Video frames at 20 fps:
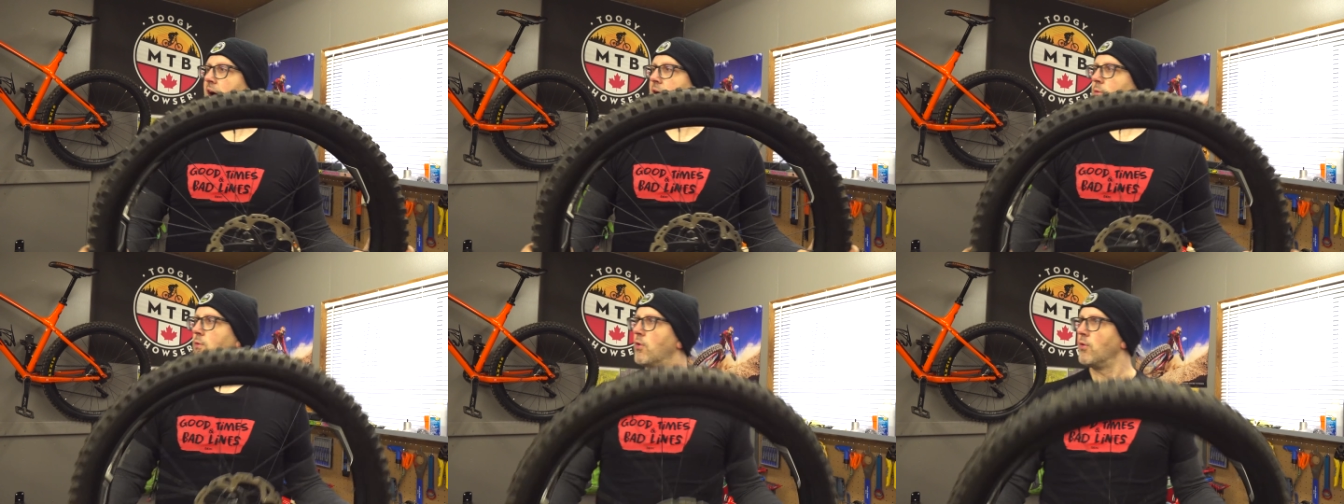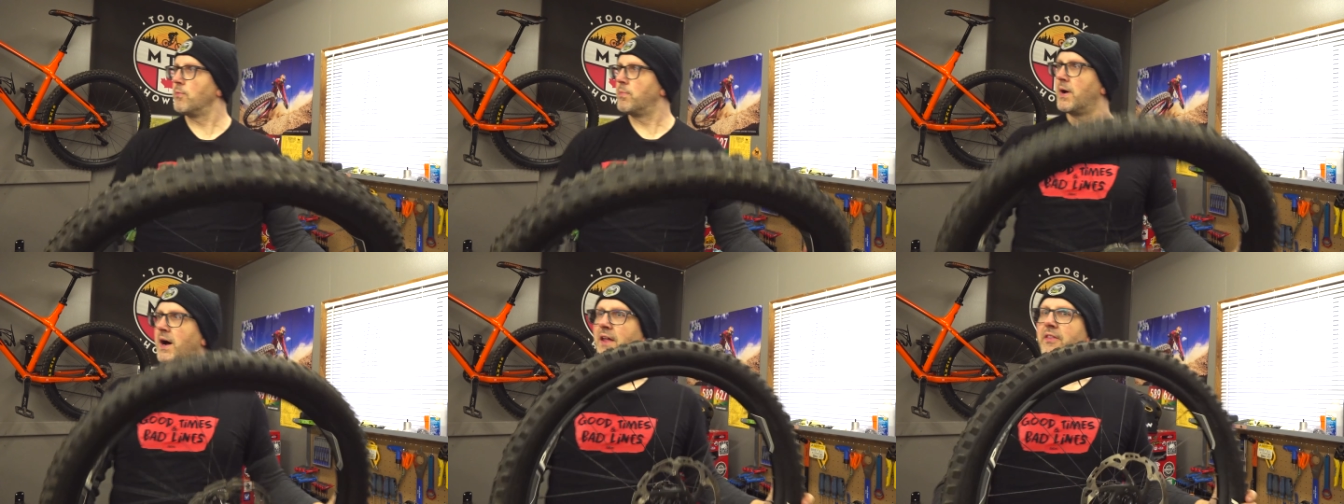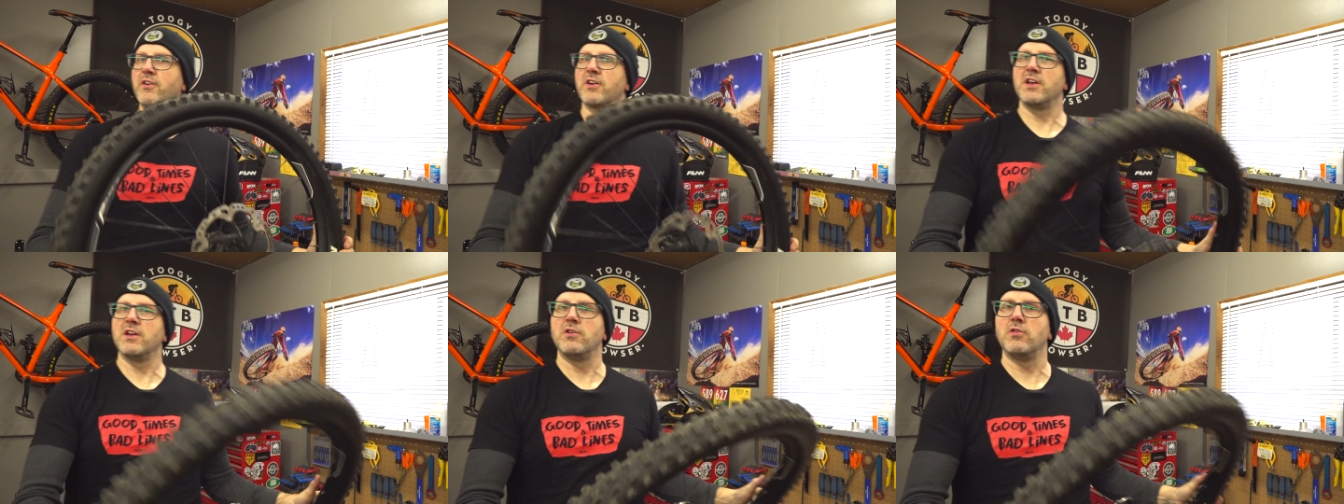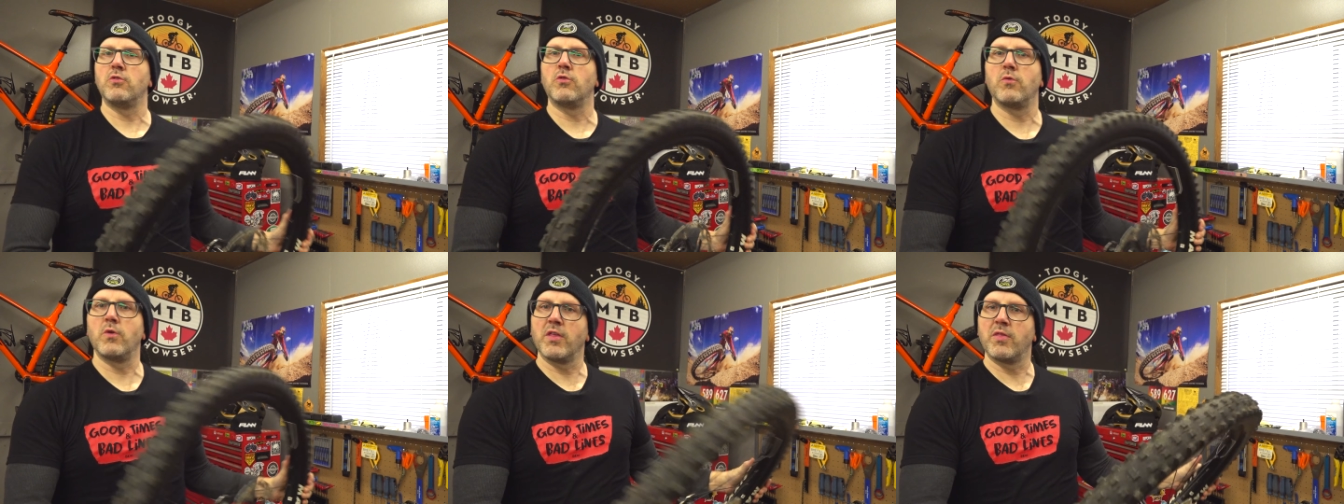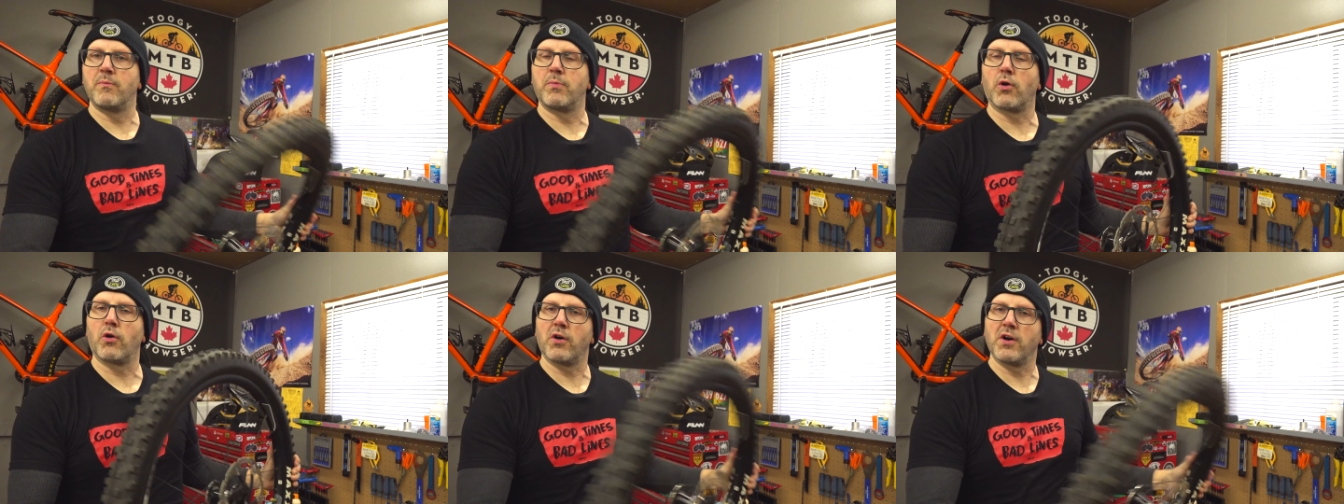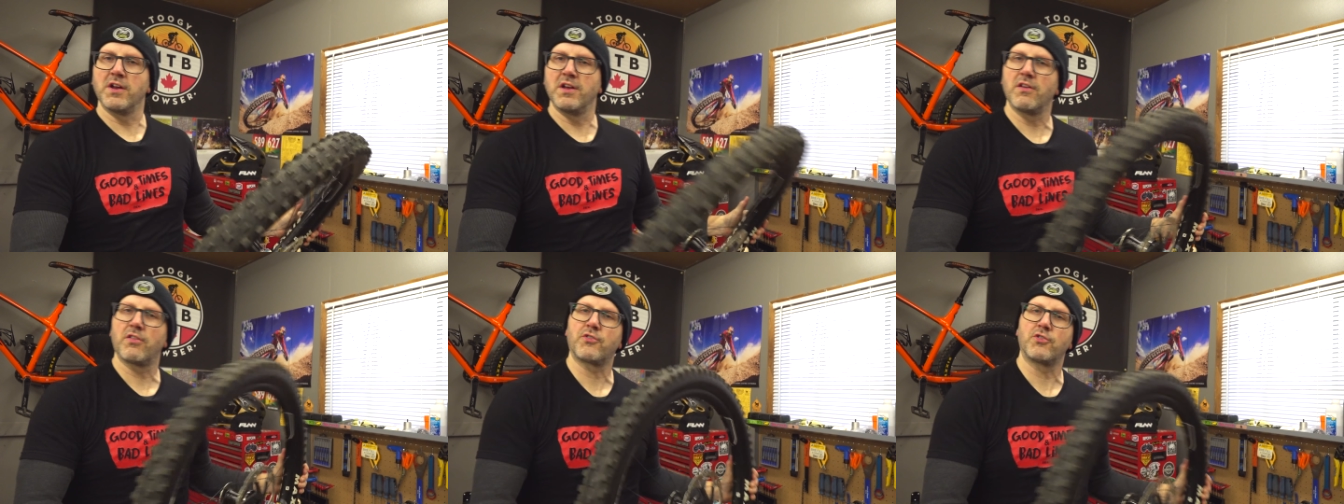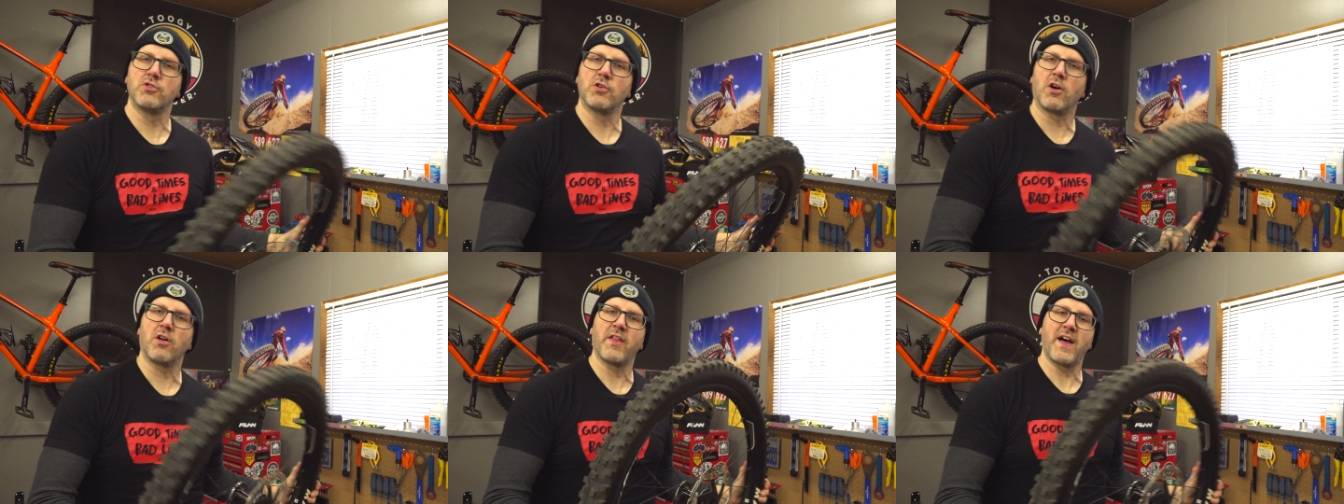I won't bother you with boring you
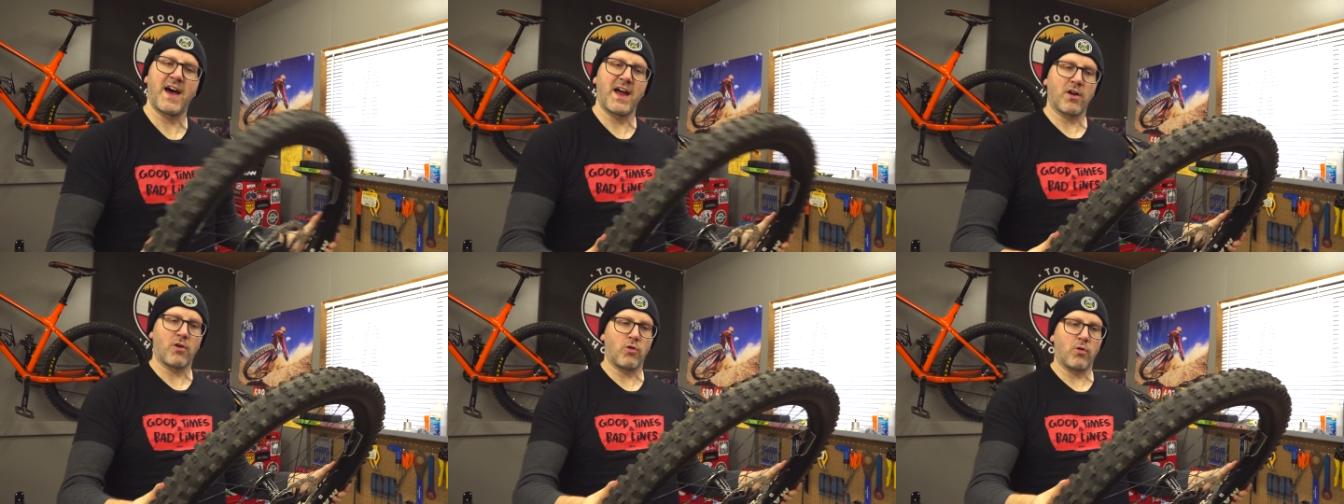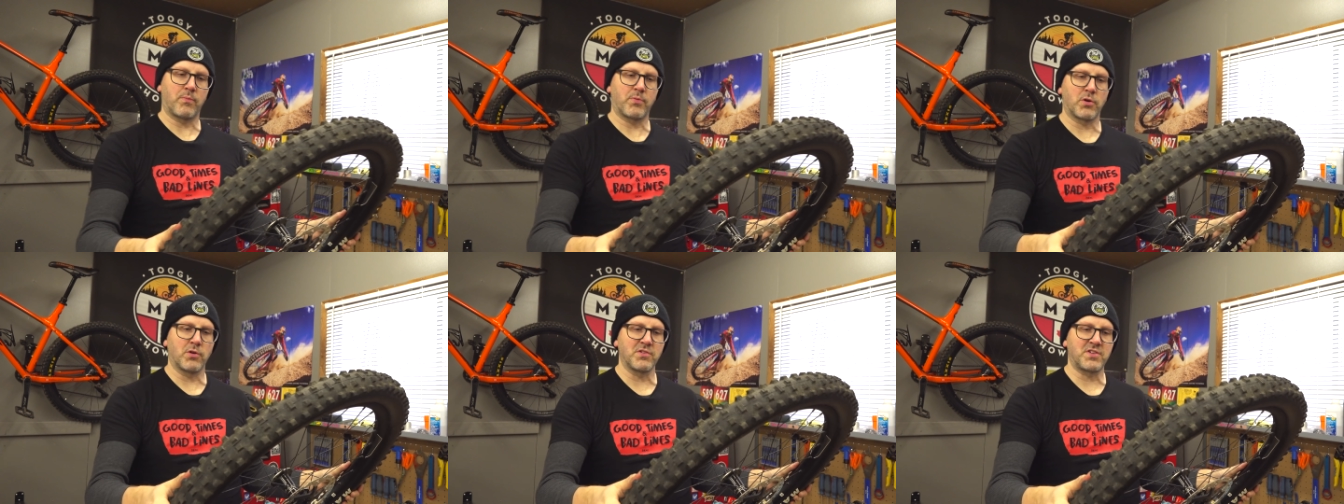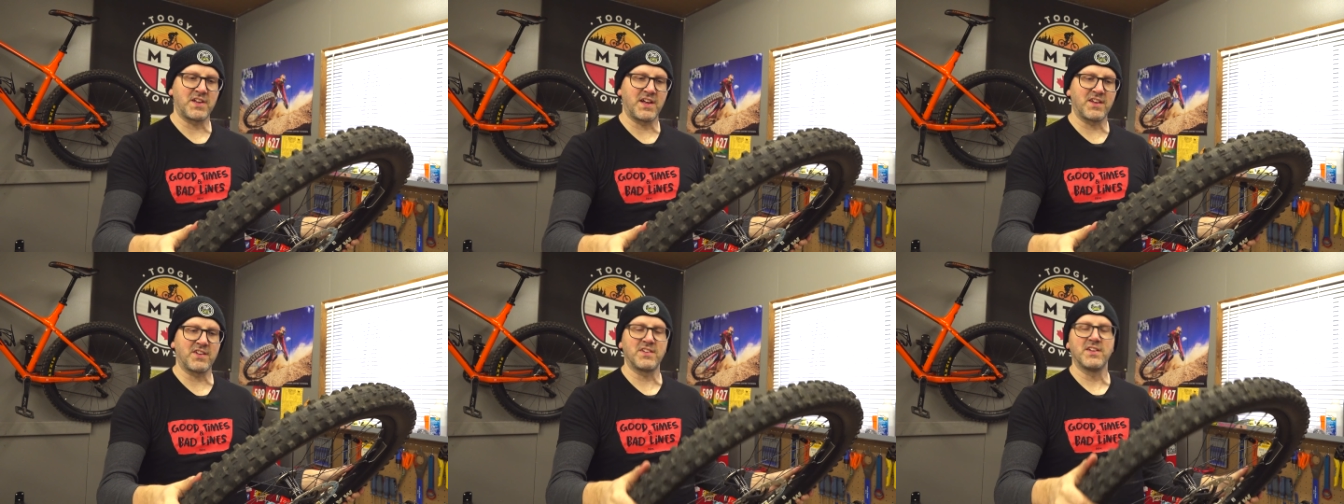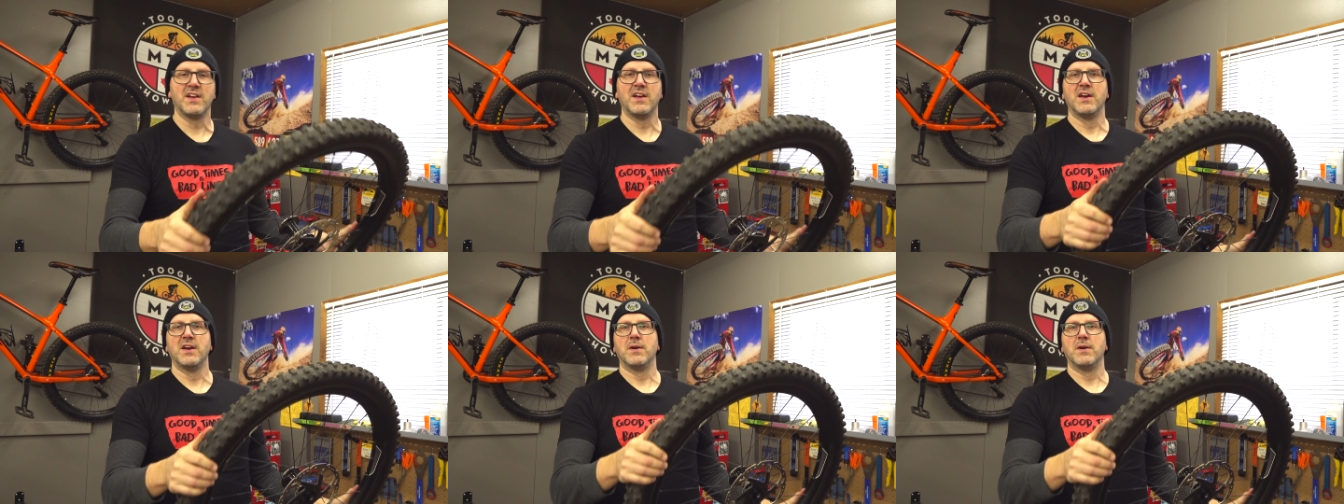through all that whole process,